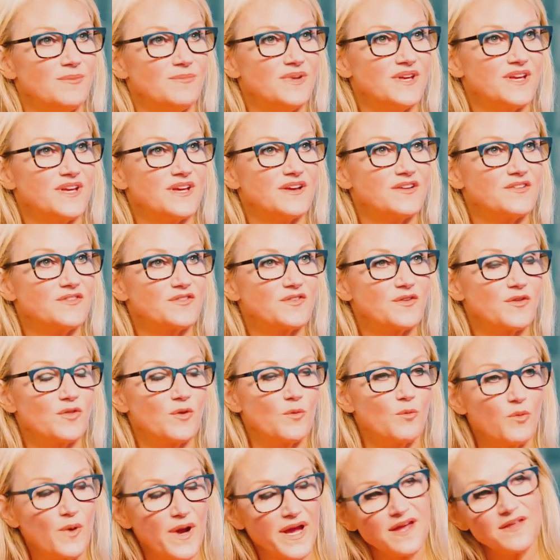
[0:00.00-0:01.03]
because the
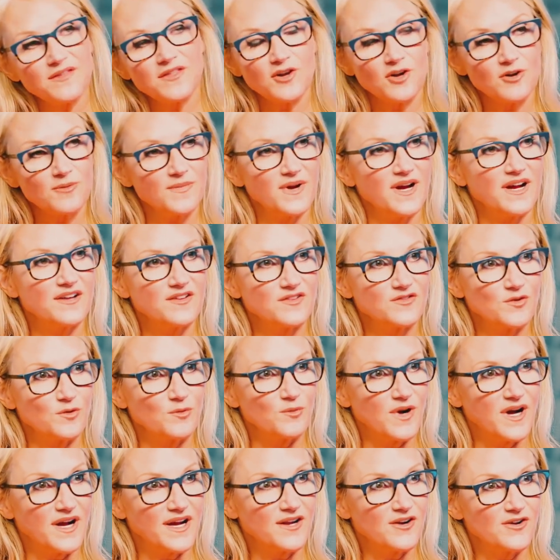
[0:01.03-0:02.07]
way that our minds are
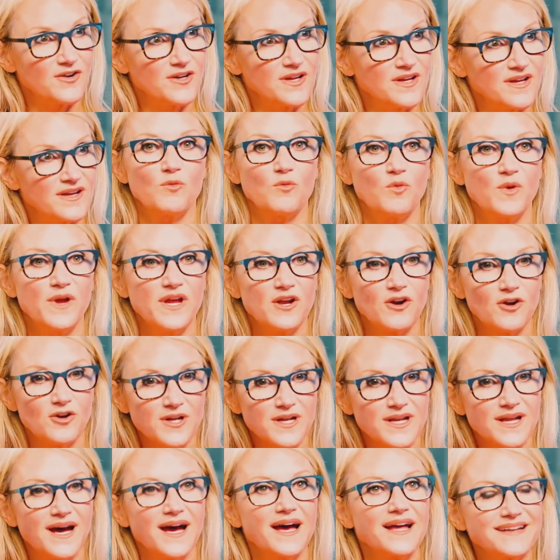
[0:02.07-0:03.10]
wired, we
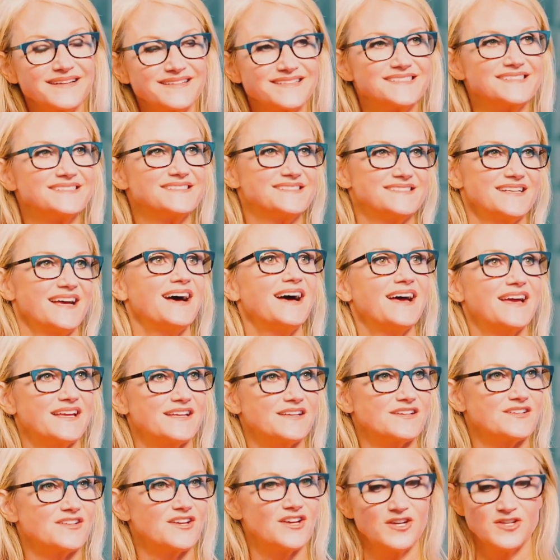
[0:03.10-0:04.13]
are not
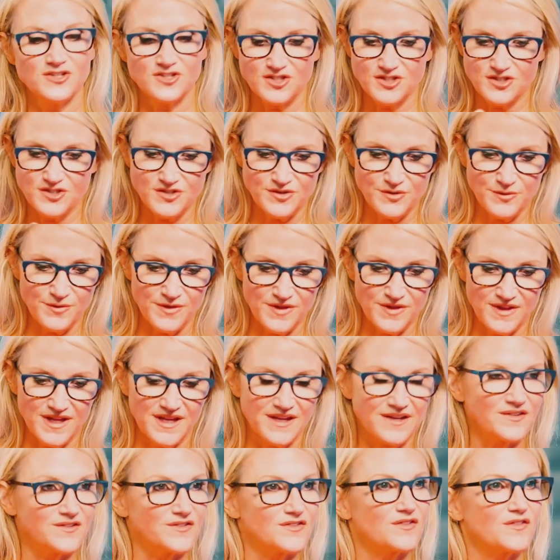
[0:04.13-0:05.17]
designed to do
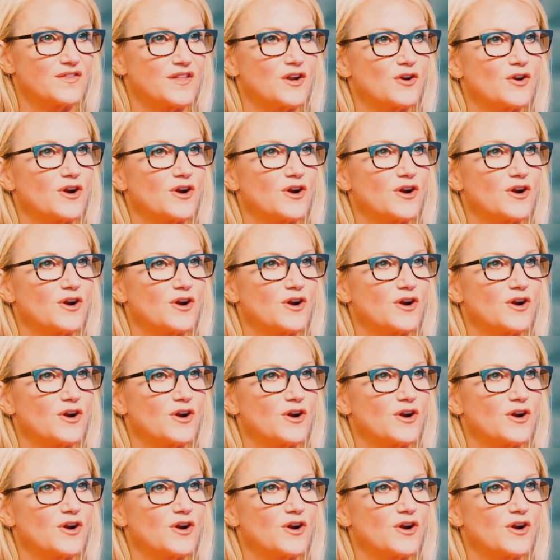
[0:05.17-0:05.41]
things that